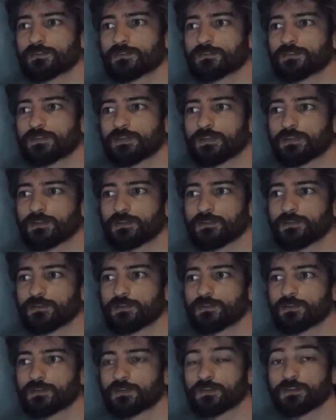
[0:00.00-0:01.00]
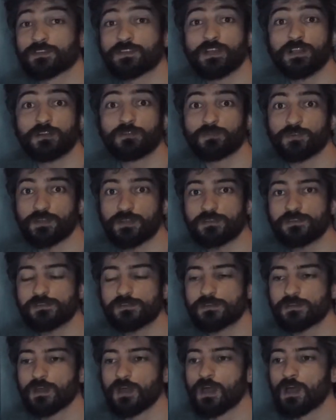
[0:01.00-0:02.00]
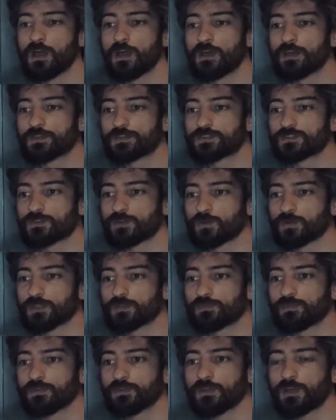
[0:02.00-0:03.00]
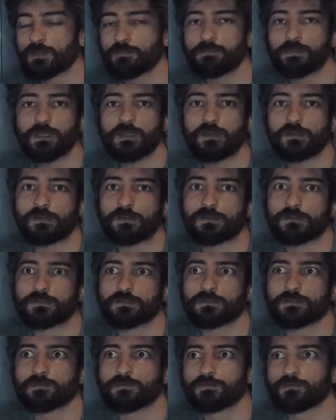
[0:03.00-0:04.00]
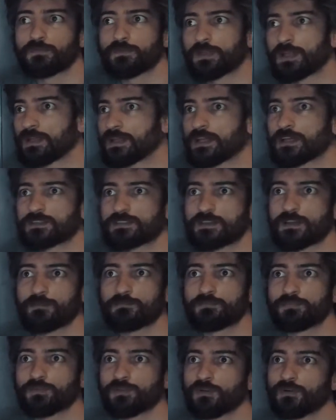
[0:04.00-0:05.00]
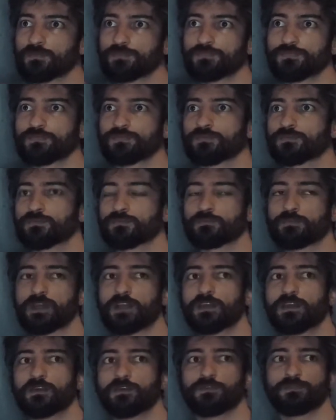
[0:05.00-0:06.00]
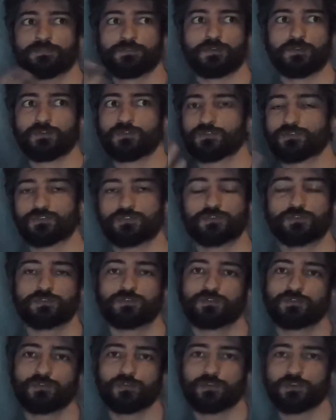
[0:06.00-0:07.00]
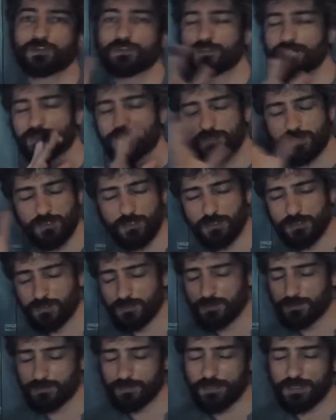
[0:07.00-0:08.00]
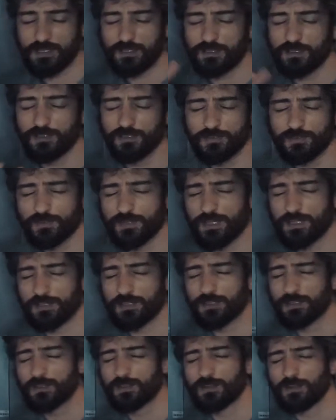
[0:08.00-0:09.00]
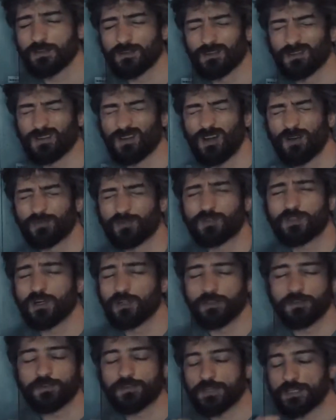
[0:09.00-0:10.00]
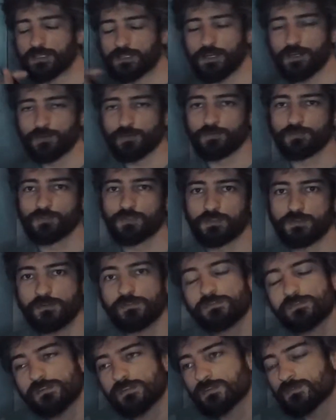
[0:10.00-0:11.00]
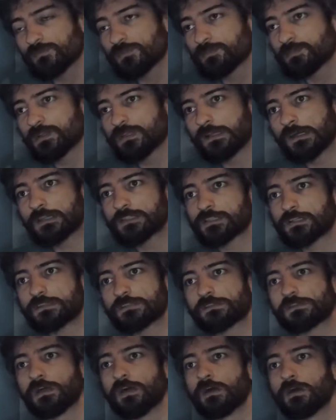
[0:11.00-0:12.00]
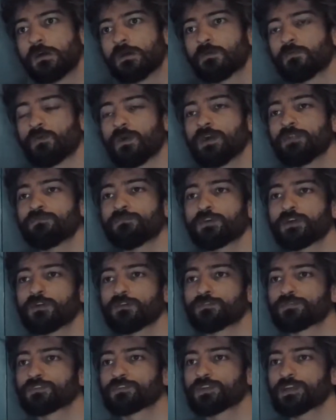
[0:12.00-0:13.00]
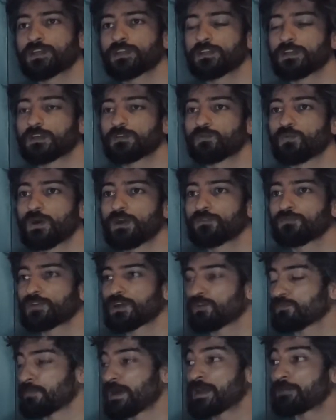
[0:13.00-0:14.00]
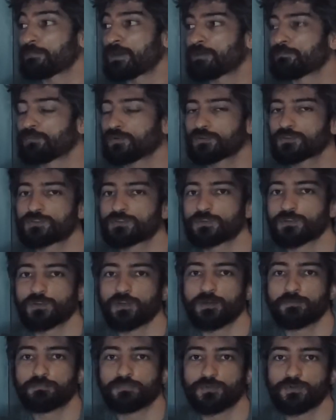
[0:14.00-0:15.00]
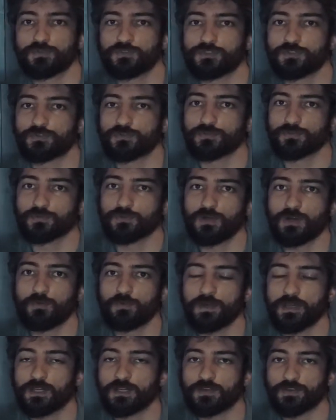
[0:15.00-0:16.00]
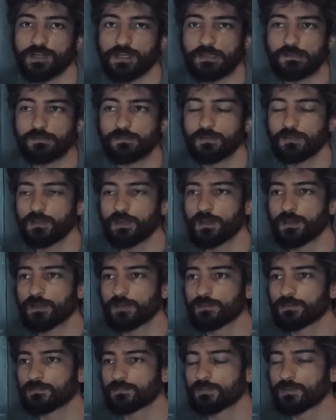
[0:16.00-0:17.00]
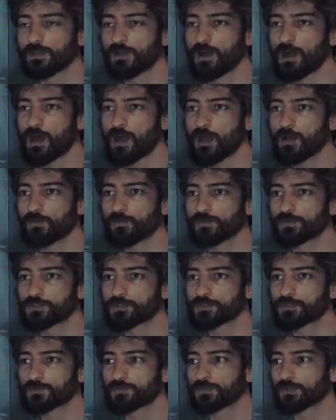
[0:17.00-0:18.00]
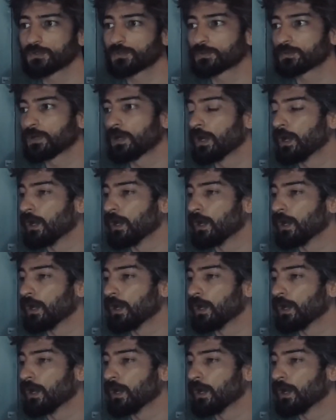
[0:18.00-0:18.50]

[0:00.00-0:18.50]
till deliveries. So it will not be an example of many of those tutorials like color grading, how to color grade kind of videos. It will be like just one way of grading, one way of my personal approach to how I grade, and I will show you